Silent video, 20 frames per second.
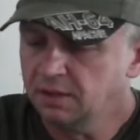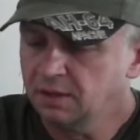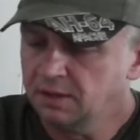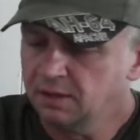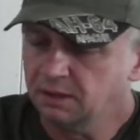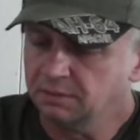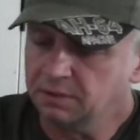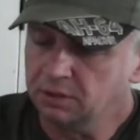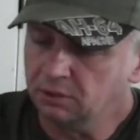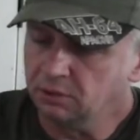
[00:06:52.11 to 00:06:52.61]

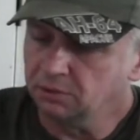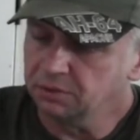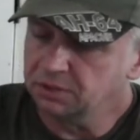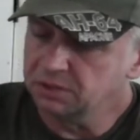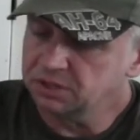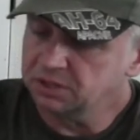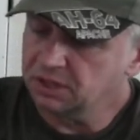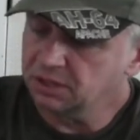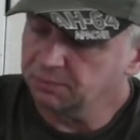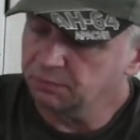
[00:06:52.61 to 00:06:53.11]
Let me hold
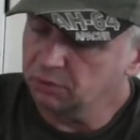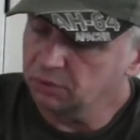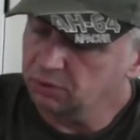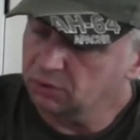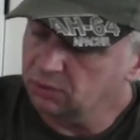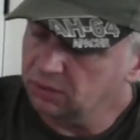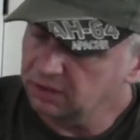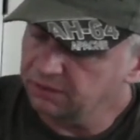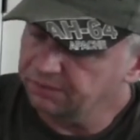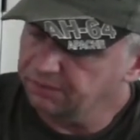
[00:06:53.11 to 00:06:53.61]
this up real
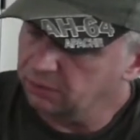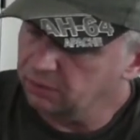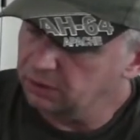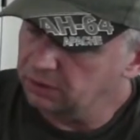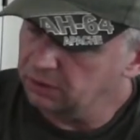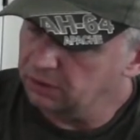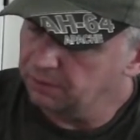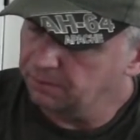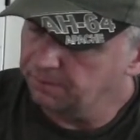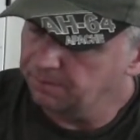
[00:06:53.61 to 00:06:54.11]
quick for
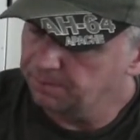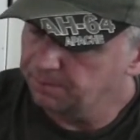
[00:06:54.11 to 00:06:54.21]
you,